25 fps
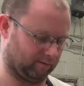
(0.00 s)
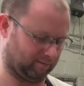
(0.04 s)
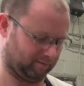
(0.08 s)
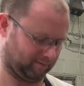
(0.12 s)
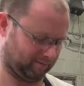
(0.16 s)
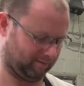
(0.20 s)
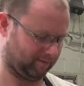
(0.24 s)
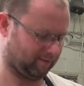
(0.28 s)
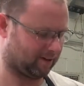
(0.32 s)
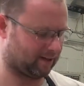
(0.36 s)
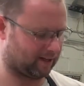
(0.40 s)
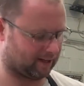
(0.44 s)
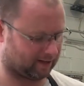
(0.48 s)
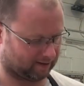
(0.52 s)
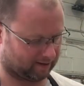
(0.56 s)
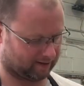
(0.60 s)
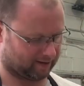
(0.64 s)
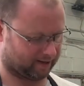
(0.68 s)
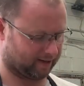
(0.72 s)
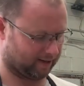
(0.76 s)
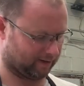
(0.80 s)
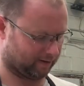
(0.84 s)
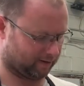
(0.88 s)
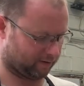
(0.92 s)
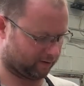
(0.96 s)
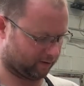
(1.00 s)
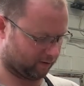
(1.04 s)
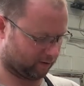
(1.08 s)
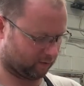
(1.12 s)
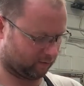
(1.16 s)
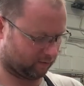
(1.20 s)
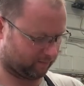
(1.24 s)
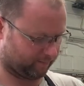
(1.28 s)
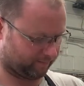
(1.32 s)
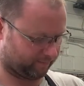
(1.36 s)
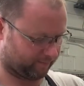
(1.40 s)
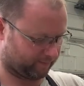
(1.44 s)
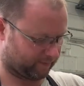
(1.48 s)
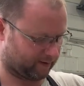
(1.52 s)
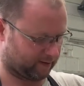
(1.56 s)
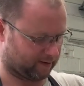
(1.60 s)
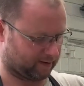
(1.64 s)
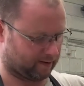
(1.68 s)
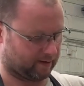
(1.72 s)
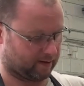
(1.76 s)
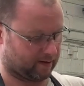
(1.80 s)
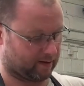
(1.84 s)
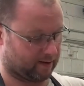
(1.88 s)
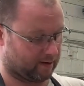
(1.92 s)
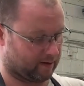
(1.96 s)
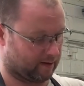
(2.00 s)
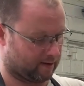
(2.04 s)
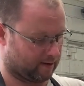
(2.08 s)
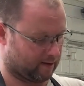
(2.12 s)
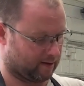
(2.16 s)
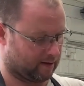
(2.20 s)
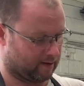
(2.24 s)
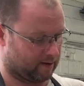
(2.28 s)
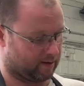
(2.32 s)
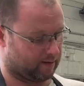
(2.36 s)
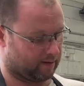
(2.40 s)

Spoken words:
I might need the tool. Yeah, I need the tool.